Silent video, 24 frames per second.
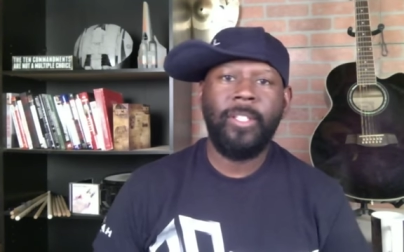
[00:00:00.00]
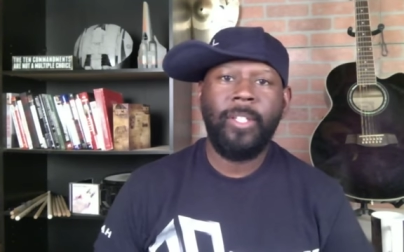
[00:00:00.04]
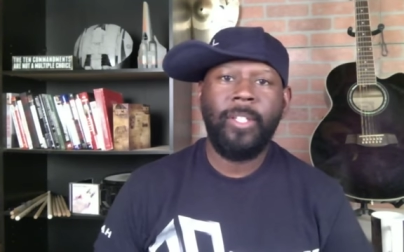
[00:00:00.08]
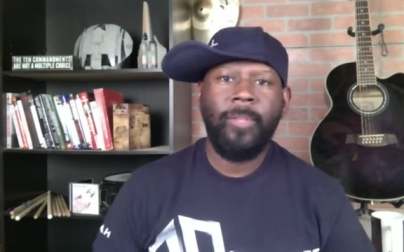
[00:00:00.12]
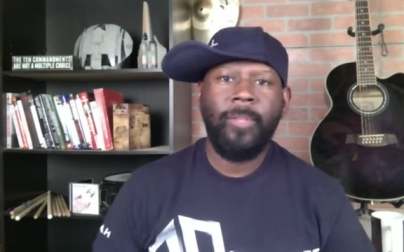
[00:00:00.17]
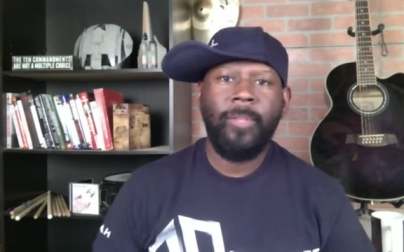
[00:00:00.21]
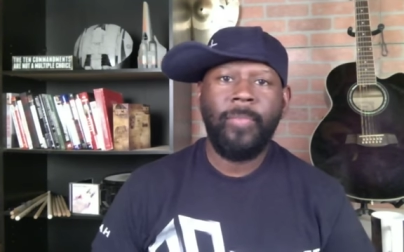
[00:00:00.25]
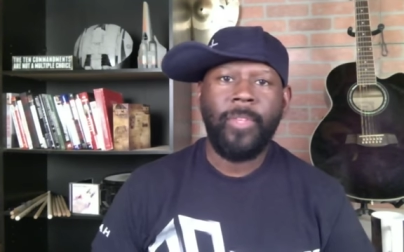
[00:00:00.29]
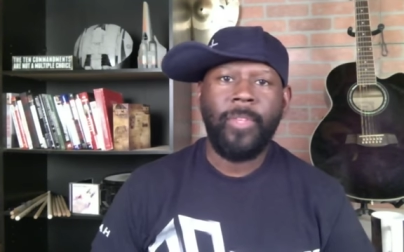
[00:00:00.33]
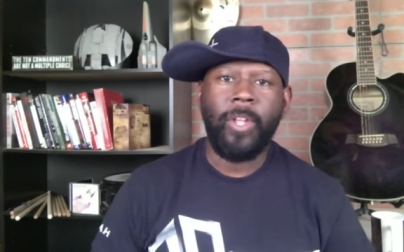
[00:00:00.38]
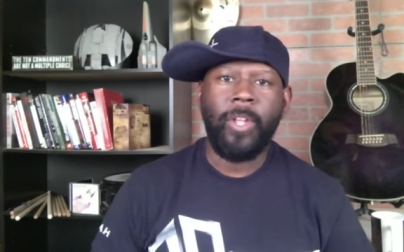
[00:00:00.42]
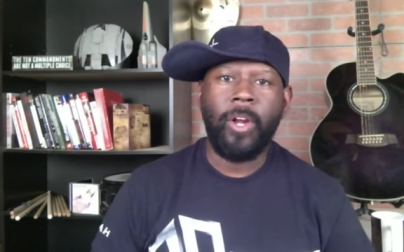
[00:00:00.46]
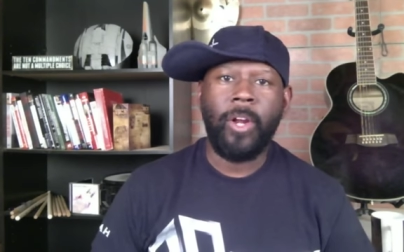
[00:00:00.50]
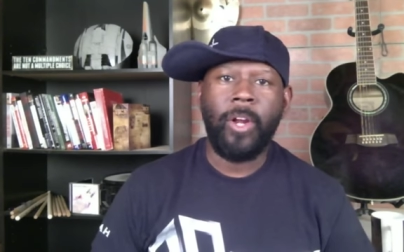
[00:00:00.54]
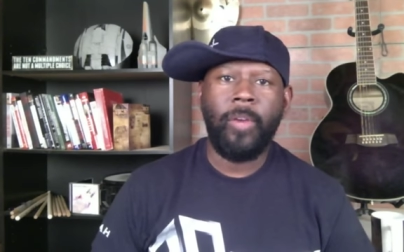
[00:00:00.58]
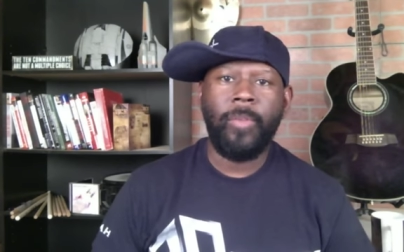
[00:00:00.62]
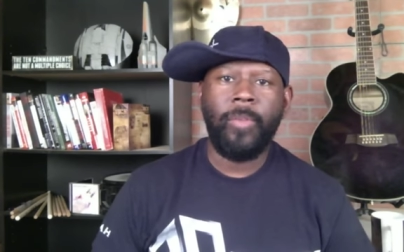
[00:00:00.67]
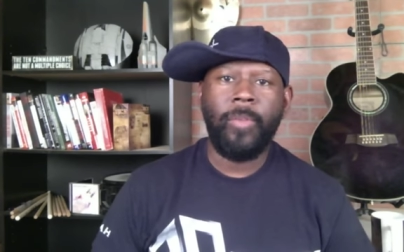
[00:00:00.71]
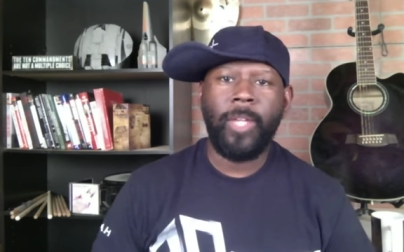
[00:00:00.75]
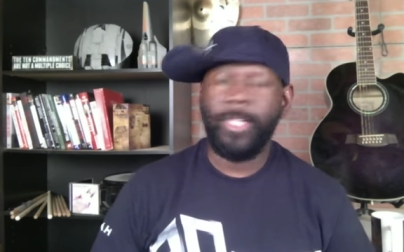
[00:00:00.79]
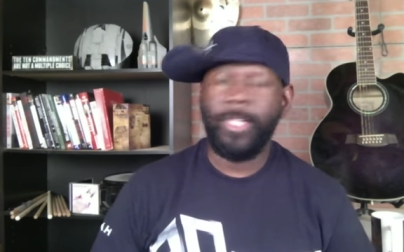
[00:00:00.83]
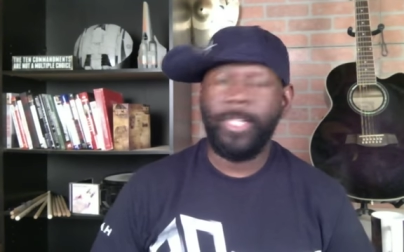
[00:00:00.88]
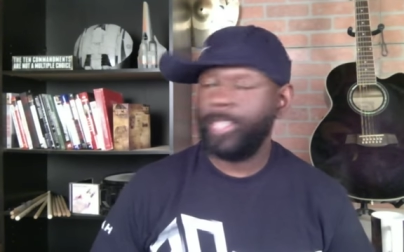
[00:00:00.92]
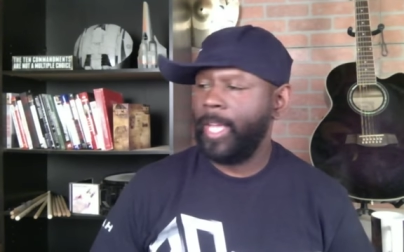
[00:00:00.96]
You know,
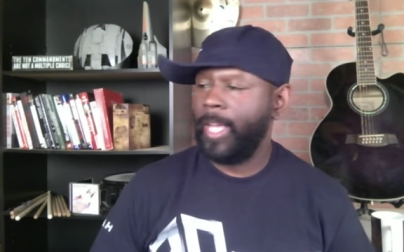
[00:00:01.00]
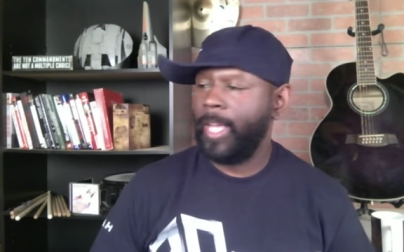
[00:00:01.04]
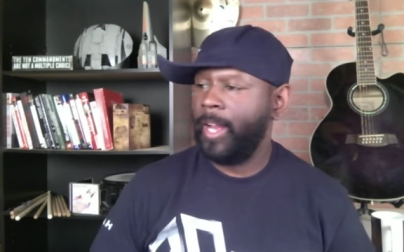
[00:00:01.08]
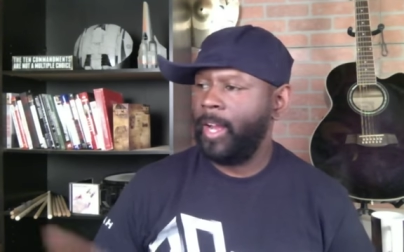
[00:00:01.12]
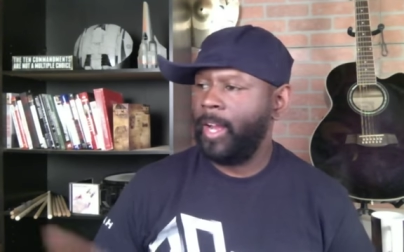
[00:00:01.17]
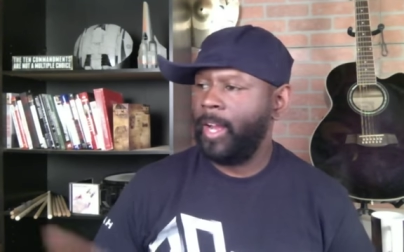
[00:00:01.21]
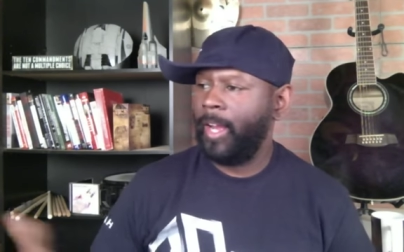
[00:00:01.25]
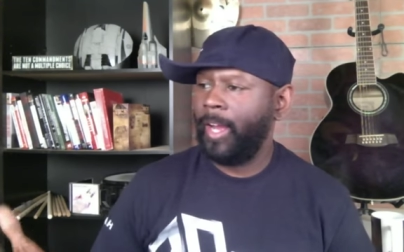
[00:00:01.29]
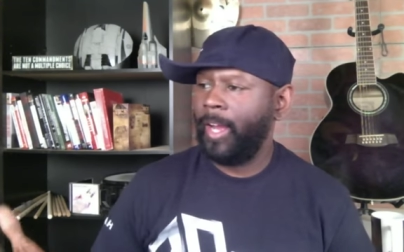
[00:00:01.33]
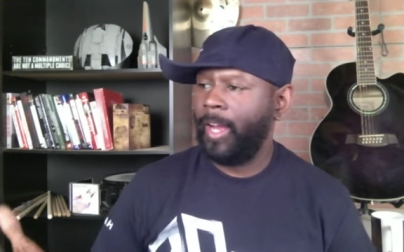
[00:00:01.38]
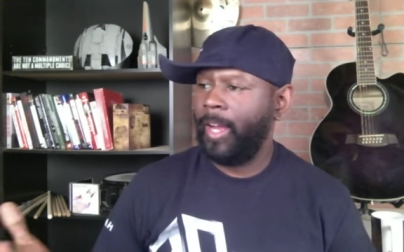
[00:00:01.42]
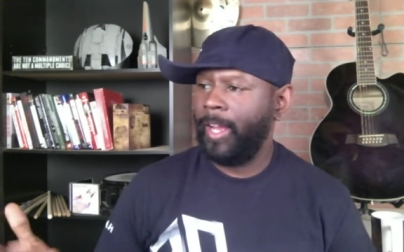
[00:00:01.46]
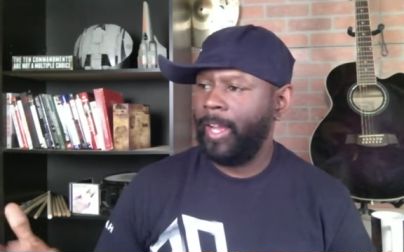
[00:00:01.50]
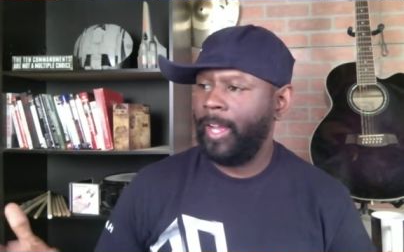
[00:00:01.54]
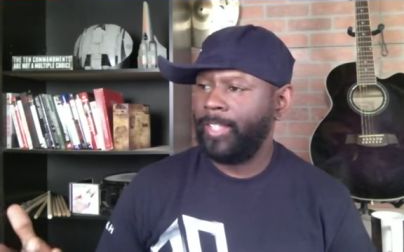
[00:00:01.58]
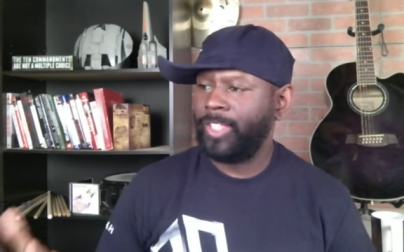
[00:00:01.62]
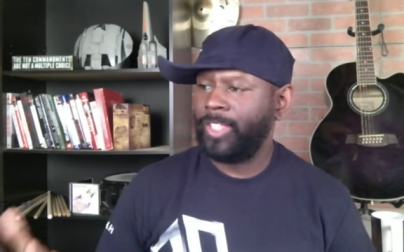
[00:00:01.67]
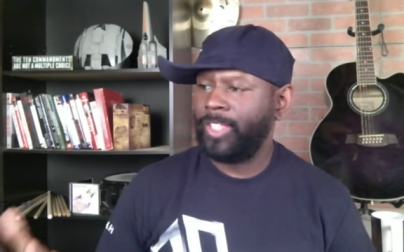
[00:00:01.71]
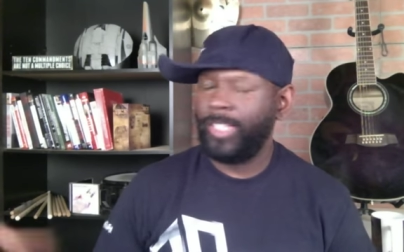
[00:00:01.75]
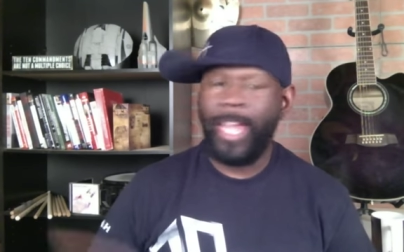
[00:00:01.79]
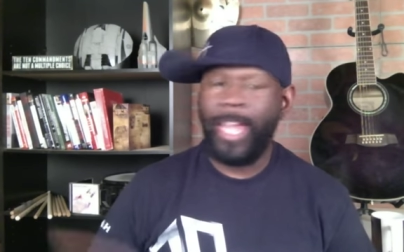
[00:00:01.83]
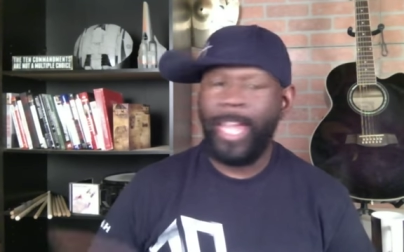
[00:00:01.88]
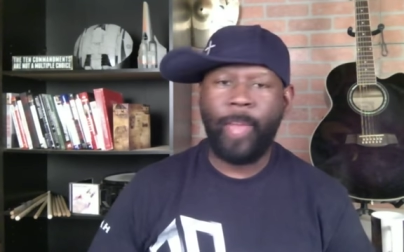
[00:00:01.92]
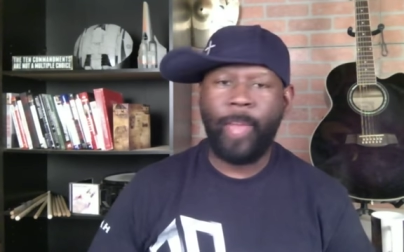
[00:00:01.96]
it's and uh, uh, and
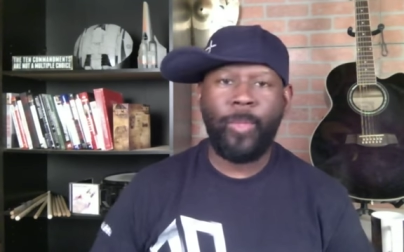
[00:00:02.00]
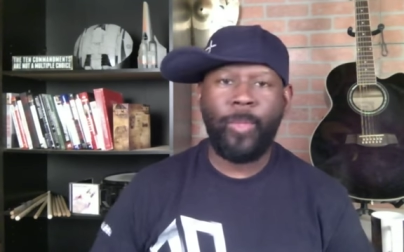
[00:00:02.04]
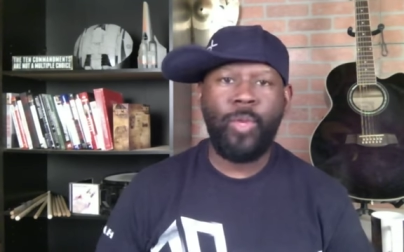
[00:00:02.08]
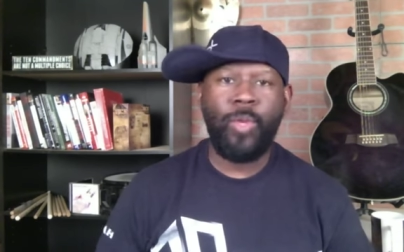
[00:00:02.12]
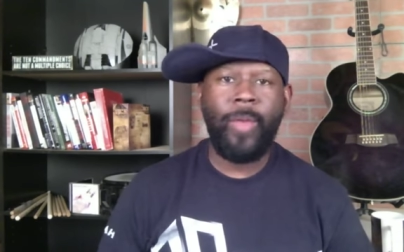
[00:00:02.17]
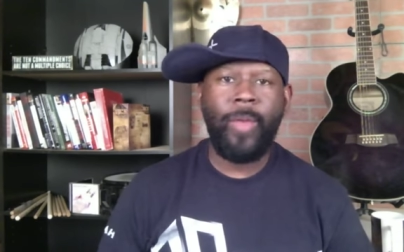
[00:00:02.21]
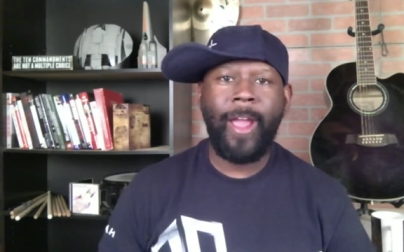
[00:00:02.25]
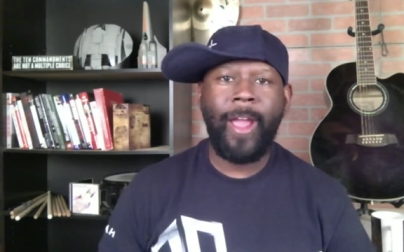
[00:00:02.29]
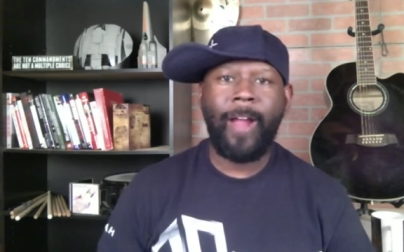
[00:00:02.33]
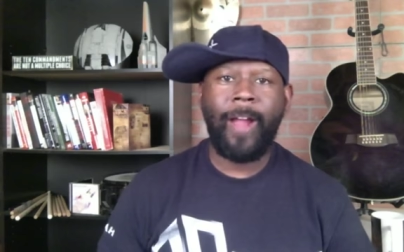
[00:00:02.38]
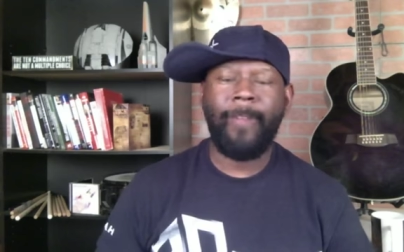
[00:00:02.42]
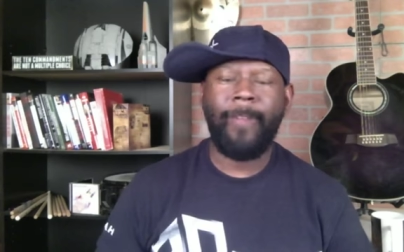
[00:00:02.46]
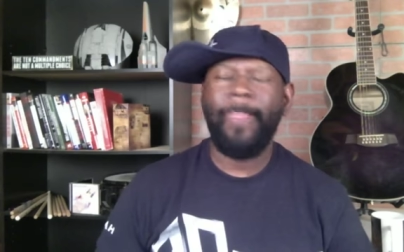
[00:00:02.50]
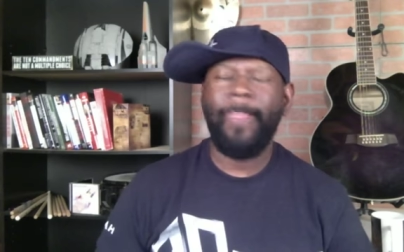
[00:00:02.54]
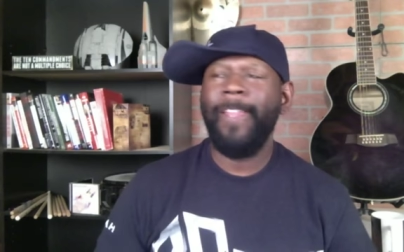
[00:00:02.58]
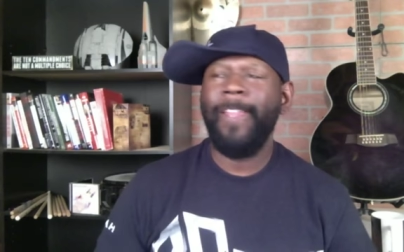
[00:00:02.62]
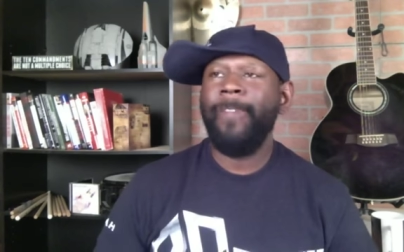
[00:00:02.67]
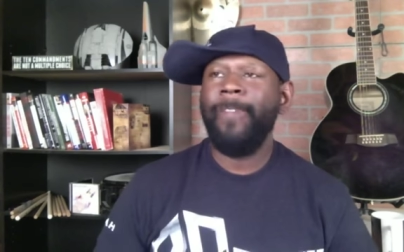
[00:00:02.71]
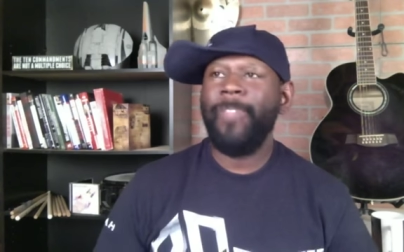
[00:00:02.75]
today when you have